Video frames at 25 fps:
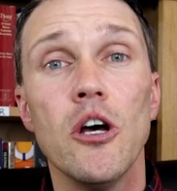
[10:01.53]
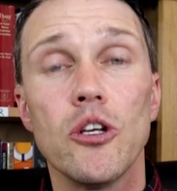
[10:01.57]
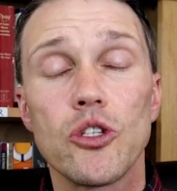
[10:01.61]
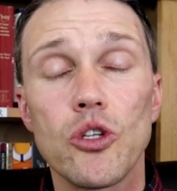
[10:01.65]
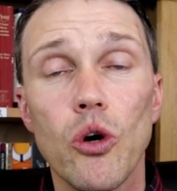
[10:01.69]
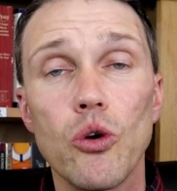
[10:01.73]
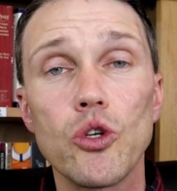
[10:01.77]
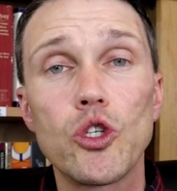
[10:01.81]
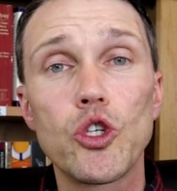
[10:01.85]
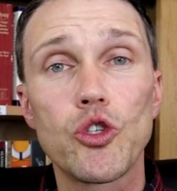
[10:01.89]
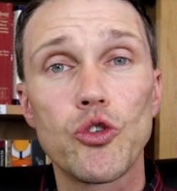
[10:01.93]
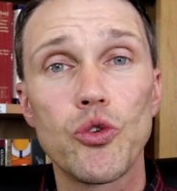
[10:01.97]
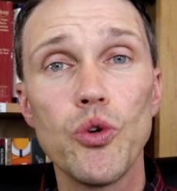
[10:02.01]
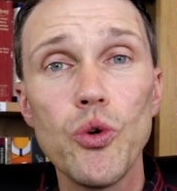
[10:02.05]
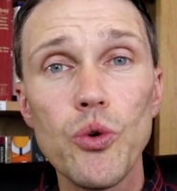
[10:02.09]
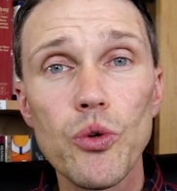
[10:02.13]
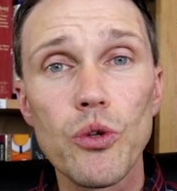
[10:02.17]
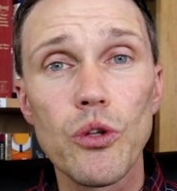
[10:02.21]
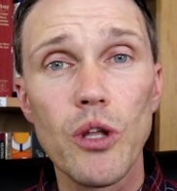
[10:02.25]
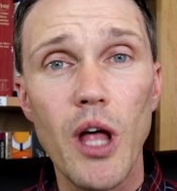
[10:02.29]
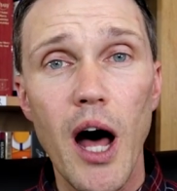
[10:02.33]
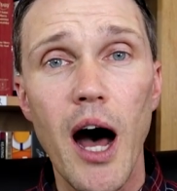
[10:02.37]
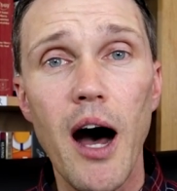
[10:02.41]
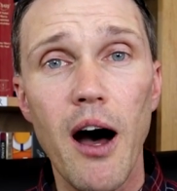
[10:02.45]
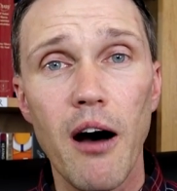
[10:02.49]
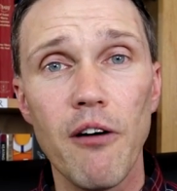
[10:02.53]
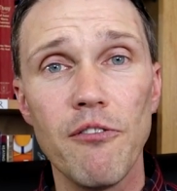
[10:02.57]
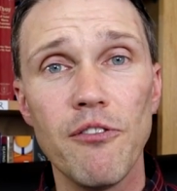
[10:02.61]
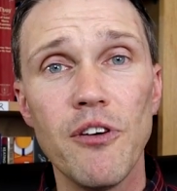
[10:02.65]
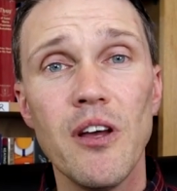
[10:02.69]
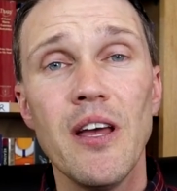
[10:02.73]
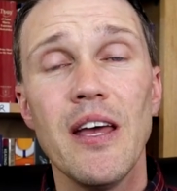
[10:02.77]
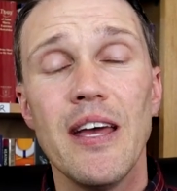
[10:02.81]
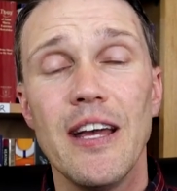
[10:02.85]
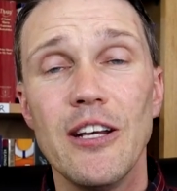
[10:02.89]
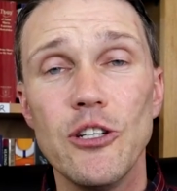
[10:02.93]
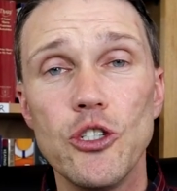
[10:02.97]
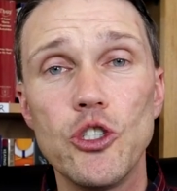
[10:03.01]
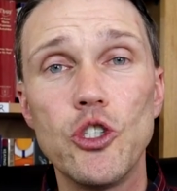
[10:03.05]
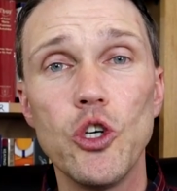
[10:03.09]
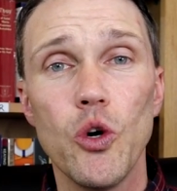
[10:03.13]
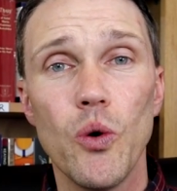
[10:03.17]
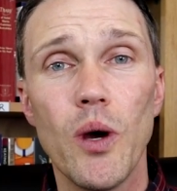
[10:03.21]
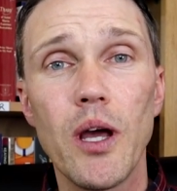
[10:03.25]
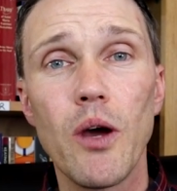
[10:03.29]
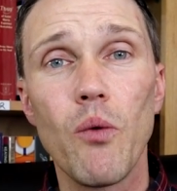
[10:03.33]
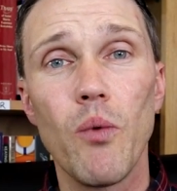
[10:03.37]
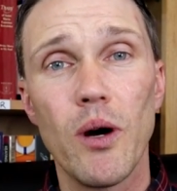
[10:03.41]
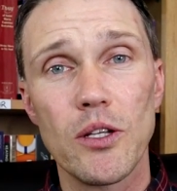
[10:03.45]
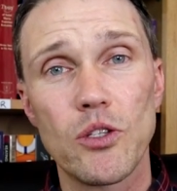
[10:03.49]
So true love is
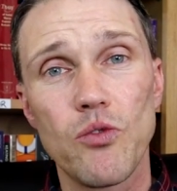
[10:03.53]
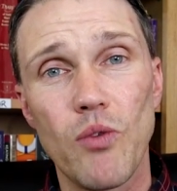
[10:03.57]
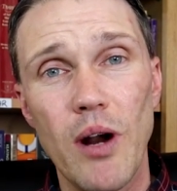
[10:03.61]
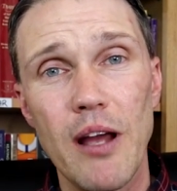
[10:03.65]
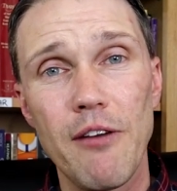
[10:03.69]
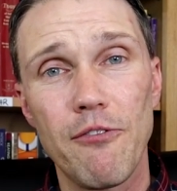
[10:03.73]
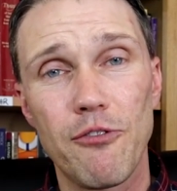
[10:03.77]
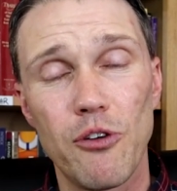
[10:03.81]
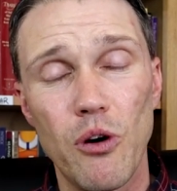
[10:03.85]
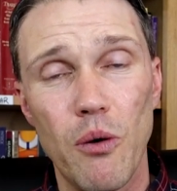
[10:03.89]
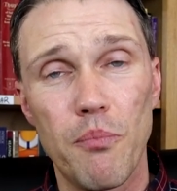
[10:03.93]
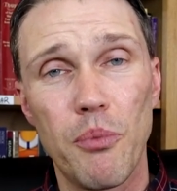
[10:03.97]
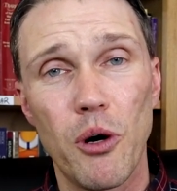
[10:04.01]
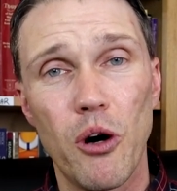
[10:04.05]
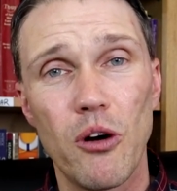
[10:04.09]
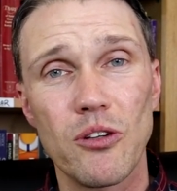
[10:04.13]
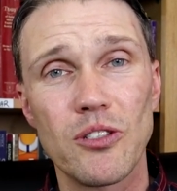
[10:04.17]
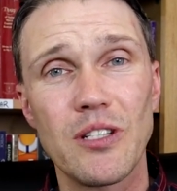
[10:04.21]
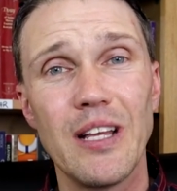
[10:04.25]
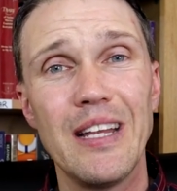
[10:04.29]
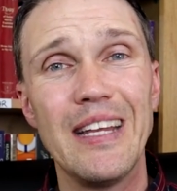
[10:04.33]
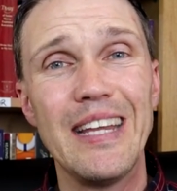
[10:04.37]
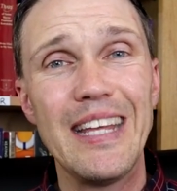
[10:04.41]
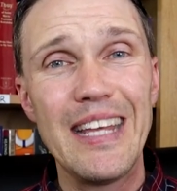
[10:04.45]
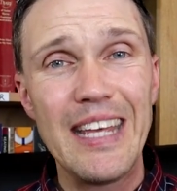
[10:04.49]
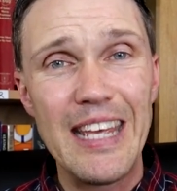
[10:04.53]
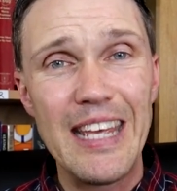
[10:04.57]
doing what's right for a person